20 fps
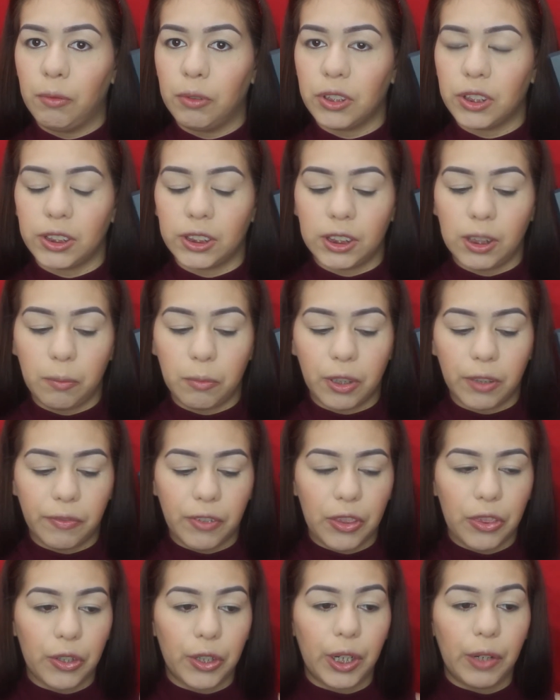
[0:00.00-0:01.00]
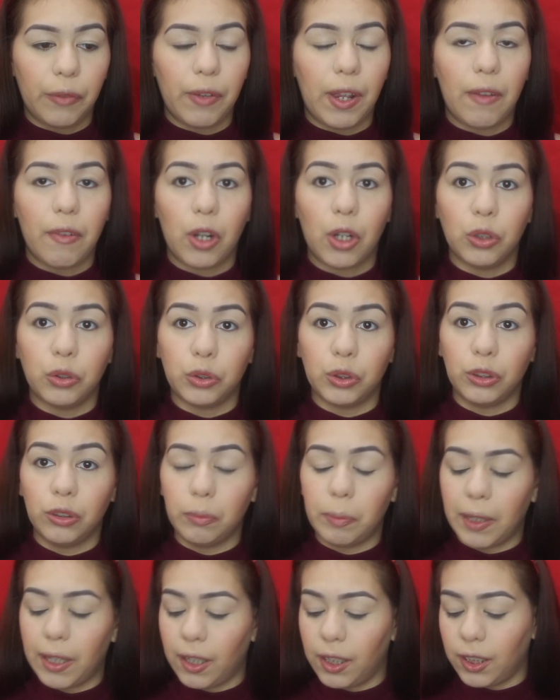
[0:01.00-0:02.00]
which is the Morphe 3502
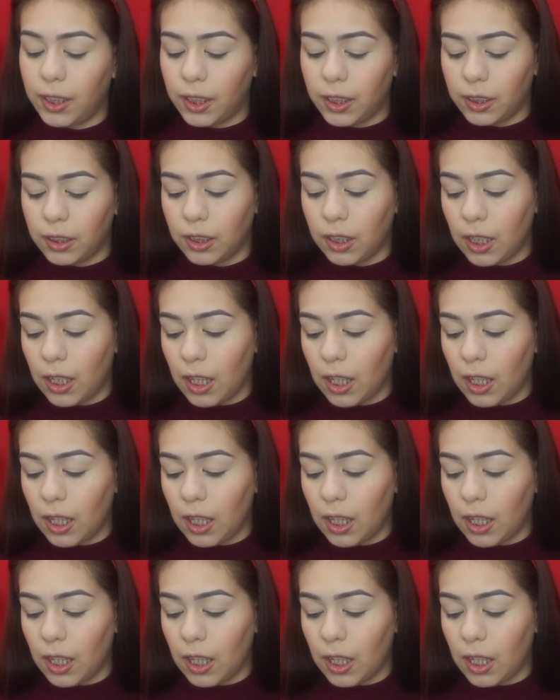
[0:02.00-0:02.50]
palette.